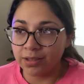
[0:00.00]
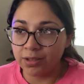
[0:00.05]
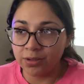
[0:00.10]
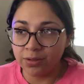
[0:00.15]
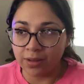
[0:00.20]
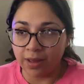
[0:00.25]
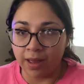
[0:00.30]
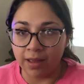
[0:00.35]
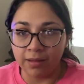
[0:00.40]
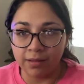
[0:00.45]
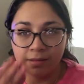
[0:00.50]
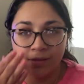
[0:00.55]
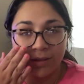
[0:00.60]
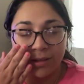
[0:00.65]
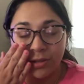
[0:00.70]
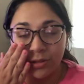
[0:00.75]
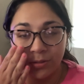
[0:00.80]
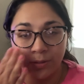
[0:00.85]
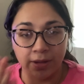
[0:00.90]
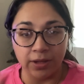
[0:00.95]
that
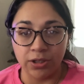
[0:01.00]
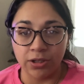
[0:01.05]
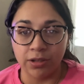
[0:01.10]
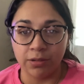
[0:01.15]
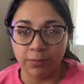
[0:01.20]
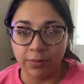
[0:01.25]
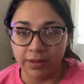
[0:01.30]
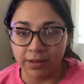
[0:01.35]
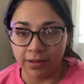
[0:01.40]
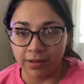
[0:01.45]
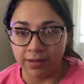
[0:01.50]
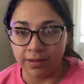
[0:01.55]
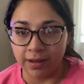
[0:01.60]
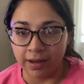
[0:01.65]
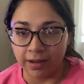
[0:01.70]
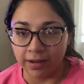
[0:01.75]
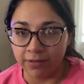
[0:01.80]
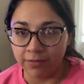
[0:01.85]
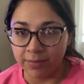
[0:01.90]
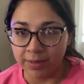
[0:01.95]
situation with a
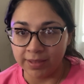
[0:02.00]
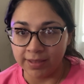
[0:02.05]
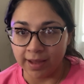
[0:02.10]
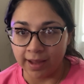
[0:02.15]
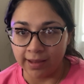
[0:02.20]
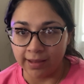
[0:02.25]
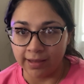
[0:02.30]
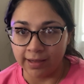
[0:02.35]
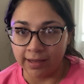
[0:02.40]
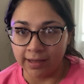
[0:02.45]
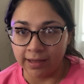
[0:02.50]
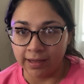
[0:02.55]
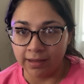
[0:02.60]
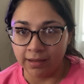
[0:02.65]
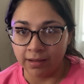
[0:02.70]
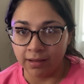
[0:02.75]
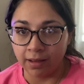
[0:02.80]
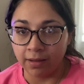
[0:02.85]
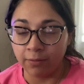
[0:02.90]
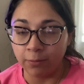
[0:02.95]
negative mentality
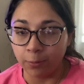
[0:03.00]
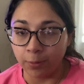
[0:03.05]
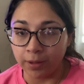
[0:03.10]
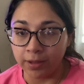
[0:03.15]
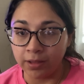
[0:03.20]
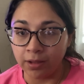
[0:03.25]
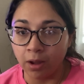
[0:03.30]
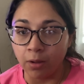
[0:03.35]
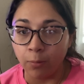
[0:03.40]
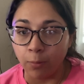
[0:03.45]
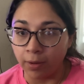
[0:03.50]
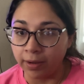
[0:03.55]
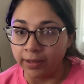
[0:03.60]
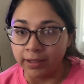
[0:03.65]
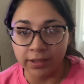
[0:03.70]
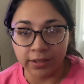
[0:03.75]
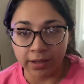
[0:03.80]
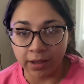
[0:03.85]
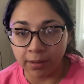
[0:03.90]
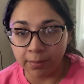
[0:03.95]
of, one, not wanting
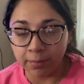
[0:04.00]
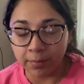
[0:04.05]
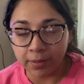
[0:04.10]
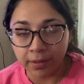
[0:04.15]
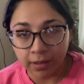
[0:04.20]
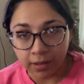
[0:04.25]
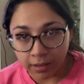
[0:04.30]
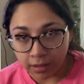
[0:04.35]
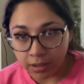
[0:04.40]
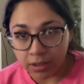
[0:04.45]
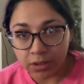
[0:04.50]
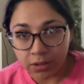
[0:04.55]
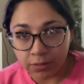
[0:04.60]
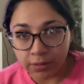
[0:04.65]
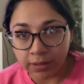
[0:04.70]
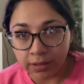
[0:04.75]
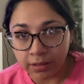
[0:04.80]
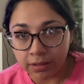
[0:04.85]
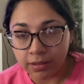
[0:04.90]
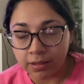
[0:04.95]
to help a
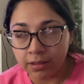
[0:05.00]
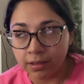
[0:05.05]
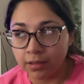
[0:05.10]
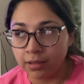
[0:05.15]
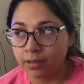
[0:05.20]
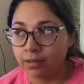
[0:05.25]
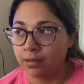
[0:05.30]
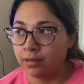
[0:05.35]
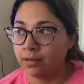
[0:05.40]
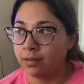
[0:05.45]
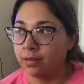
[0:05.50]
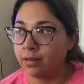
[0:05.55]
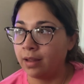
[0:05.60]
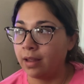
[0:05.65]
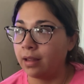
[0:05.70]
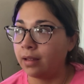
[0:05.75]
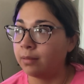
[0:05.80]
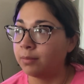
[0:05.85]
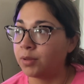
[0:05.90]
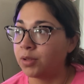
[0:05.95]
student,
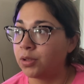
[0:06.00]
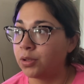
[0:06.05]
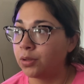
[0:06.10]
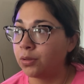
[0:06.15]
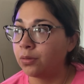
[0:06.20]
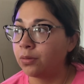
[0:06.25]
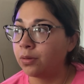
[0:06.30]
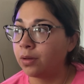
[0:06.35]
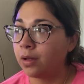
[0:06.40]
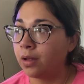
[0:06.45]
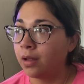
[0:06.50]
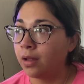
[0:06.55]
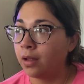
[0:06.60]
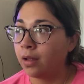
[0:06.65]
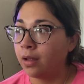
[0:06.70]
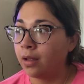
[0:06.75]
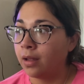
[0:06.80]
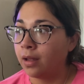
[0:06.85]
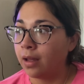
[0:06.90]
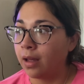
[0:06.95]
two,
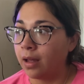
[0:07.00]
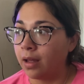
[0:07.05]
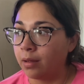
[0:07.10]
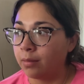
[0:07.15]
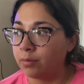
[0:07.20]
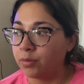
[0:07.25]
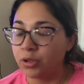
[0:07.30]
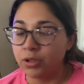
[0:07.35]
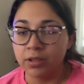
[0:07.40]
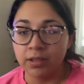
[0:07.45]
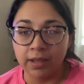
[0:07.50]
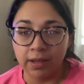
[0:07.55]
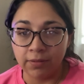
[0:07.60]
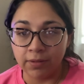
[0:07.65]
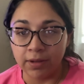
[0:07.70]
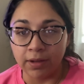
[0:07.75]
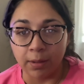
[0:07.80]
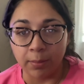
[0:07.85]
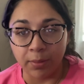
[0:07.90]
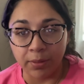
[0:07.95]
just
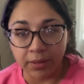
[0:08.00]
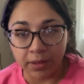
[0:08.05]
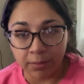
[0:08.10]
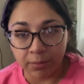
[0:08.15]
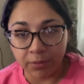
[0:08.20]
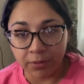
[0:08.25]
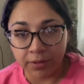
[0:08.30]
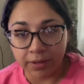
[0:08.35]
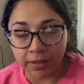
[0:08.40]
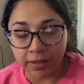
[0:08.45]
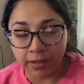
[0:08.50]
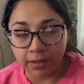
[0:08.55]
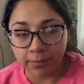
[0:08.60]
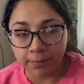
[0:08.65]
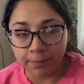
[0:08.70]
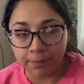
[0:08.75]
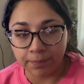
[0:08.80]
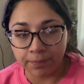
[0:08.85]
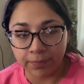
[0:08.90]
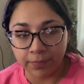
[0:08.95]
giving up on them already,
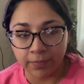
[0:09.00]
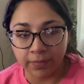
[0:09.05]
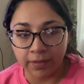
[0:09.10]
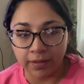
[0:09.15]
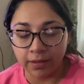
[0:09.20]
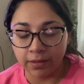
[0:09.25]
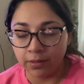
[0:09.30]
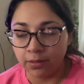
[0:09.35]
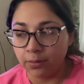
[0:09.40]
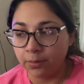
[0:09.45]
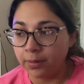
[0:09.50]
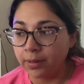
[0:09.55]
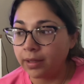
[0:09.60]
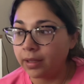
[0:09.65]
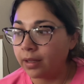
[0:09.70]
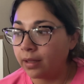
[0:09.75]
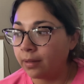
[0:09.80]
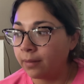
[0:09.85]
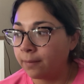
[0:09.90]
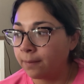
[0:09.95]
and
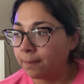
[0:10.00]
three,